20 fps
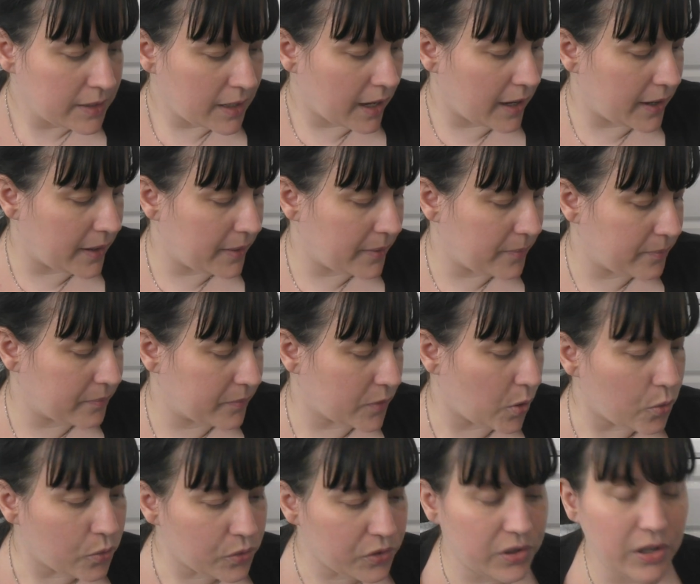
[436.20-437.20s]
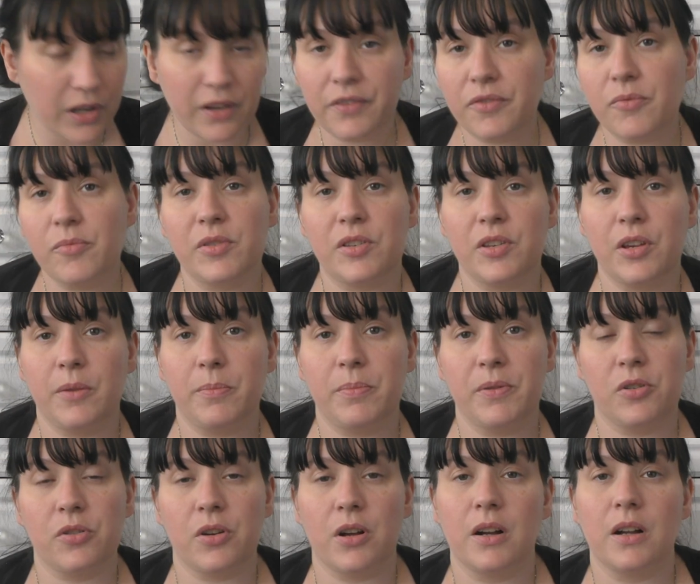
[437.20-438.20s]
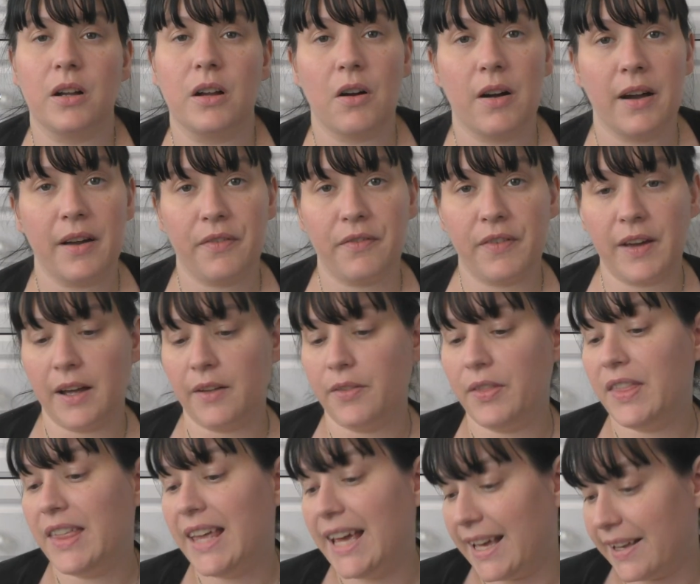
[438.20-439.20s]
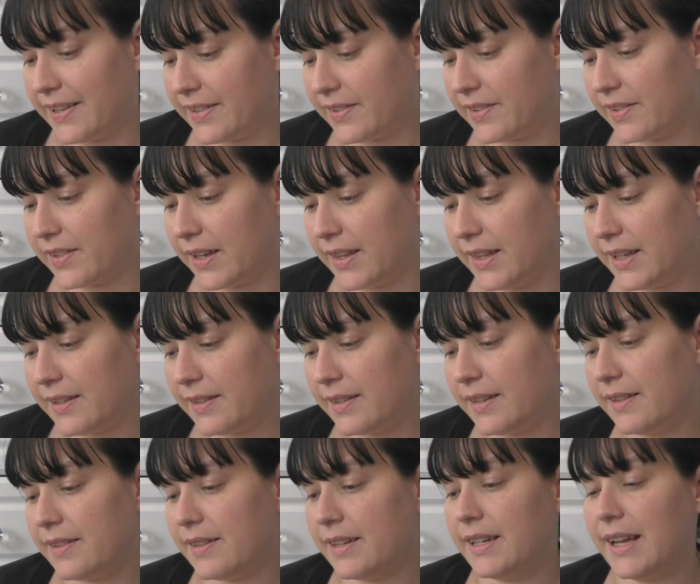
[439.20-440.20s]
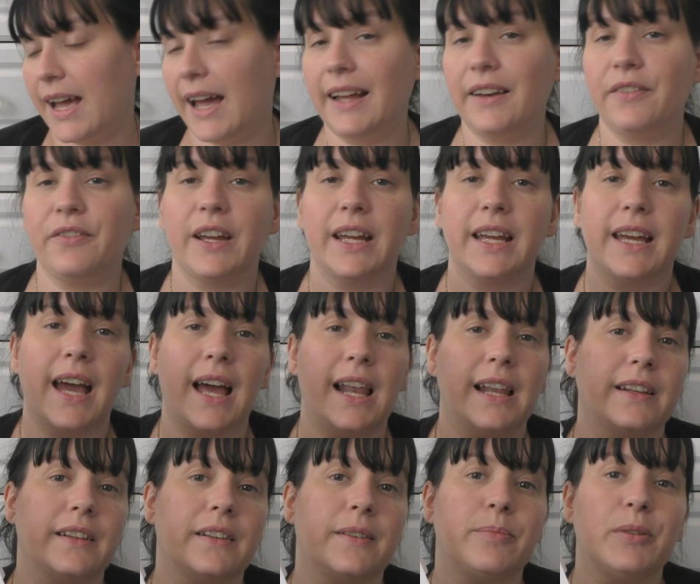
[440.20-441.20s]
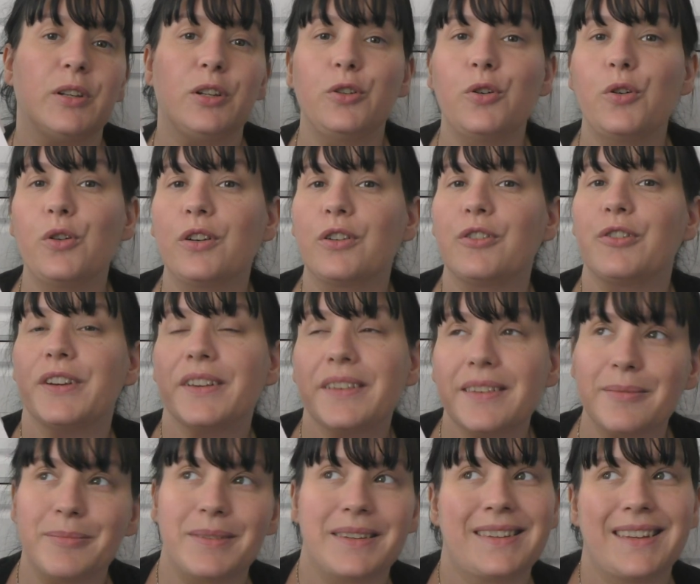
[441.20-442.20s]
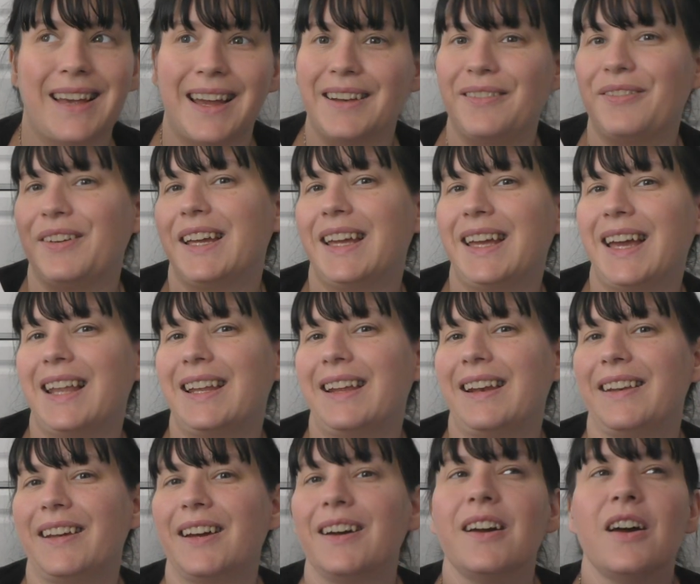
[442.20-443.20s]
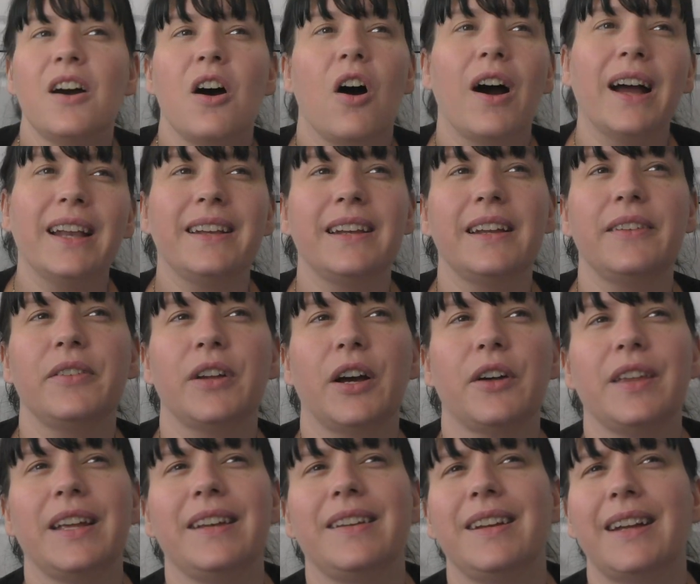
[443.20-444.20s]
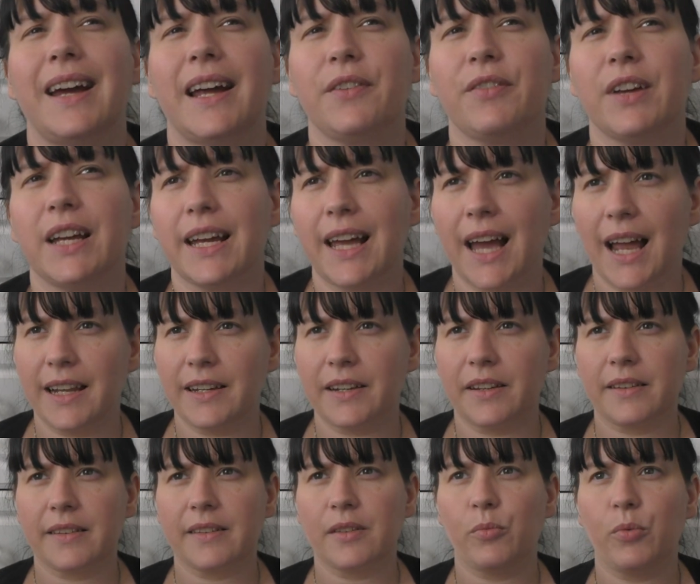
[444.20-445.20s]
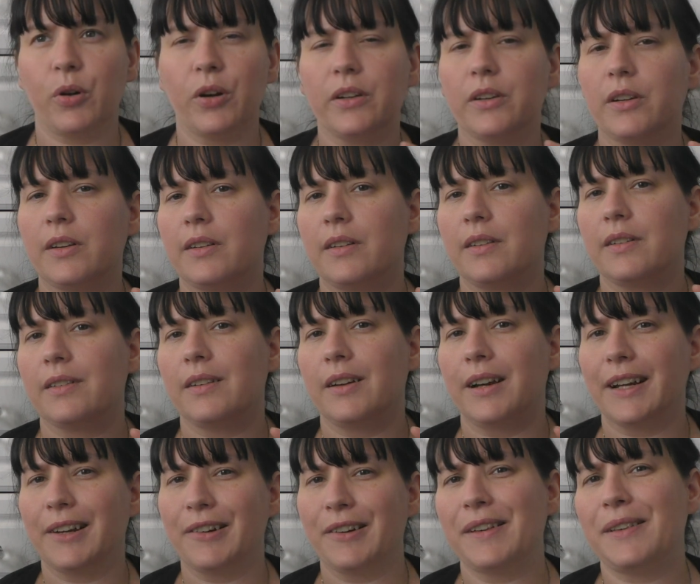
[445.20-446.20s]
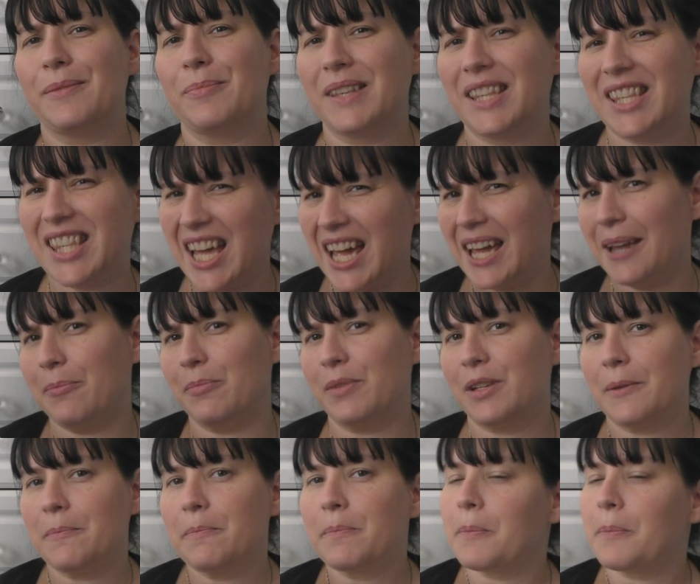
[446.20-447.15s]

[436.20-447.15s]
Um, also from Superdrug, I found this. And this is an advent calendar, but not a Christmas advent calendar. I didn't even know they did advent calendars that weren't like Christmas themed.